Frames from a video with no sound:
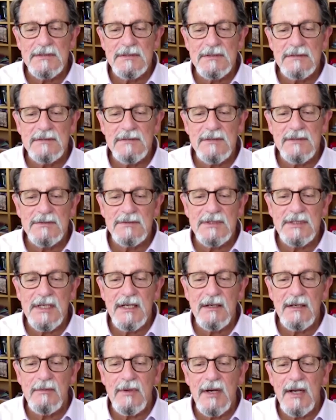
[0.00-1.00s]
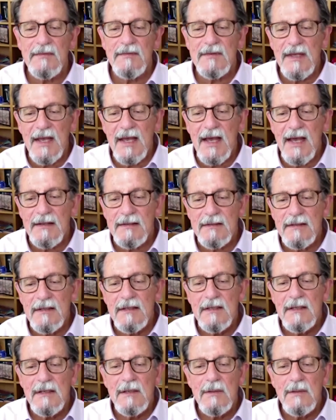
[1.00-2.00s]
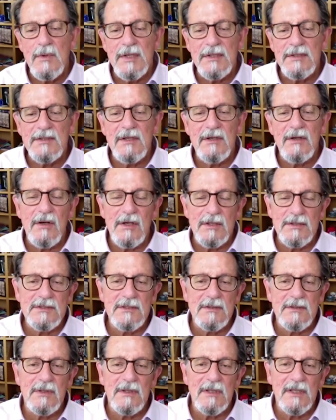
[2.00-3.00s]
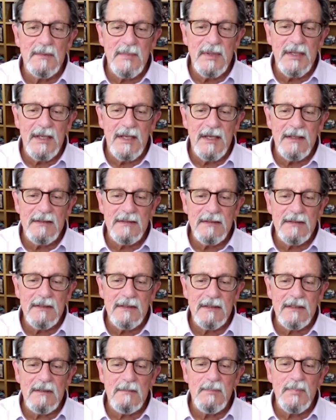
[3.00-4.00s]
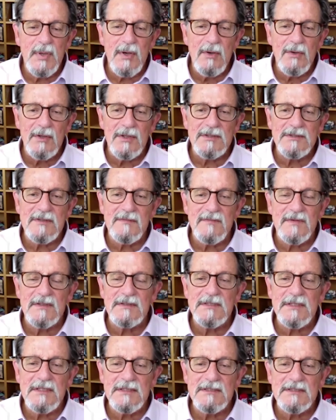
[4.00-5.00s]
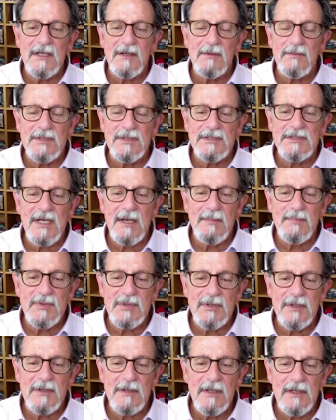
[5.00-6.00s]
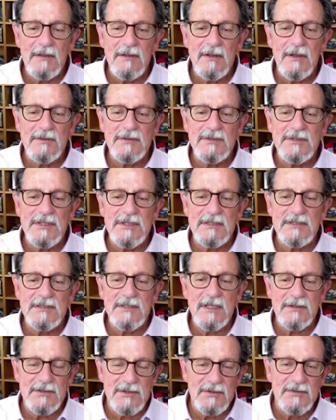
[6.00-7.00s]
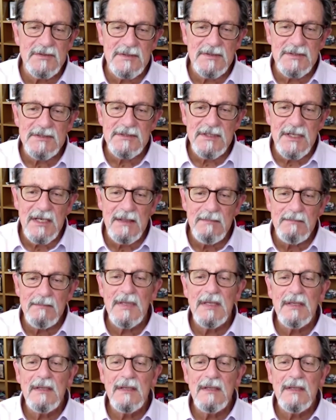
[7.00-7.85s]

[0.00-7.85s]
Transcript: And so to get around that, one can also eliminate components of the T cell receptor in those T cells using the same